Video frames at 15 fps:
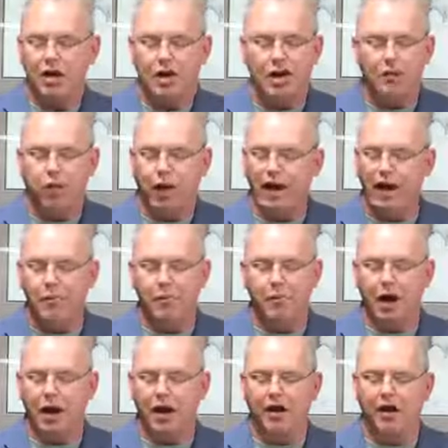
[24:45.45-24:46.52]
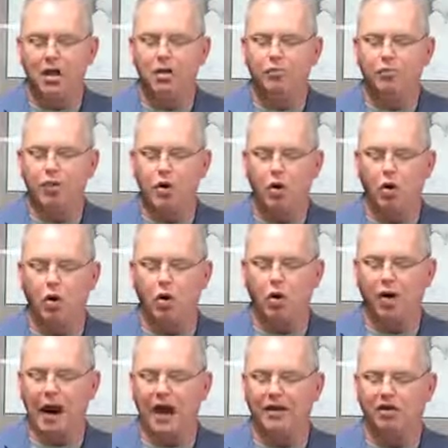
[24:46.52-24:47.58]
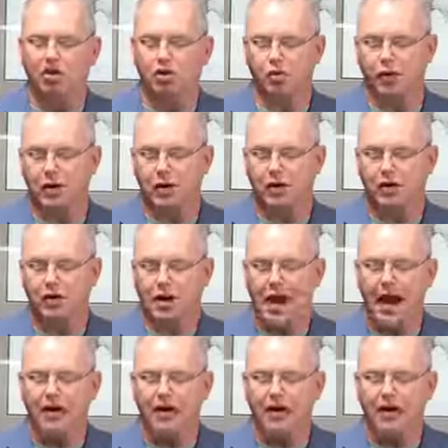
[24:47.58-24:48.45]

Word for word: he played a melody pure and sweet,